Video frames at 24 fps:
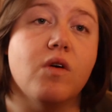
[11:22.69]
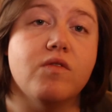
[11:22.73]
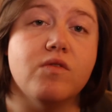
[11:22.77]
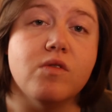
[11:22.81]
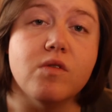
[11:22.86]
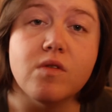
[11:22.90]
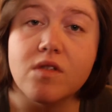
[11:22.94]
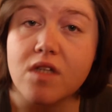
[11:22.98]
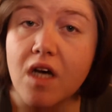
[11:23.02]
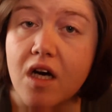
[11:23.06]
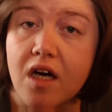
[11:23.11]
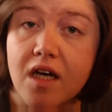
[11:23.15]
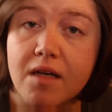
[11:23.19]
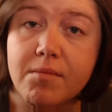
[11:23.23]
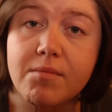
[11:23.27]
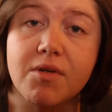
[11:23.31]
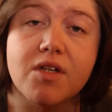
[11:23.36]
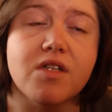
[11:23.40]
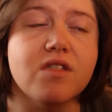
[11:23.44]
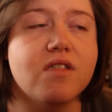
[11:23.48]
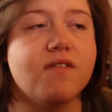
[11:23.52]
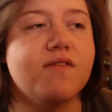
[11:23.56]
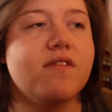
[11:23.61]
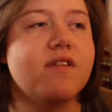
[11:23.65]
of all time
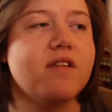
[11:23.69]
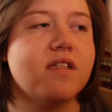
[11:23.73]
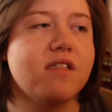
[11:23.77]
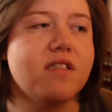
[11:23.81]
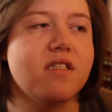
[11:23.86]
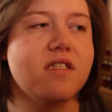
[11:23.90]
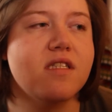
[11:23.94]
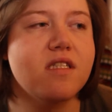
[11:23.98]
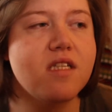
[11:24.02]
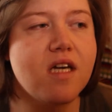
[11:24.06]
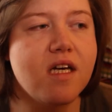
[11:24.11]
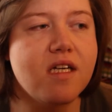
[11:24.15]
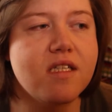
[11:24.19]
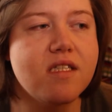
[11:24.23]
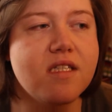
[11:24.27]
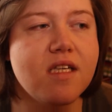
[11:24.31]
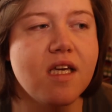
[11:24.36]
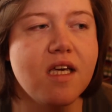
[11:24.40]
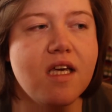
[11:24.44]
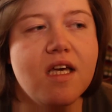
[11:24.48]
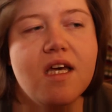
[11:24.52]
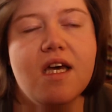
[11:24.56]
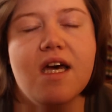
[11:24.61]
because of the things it does,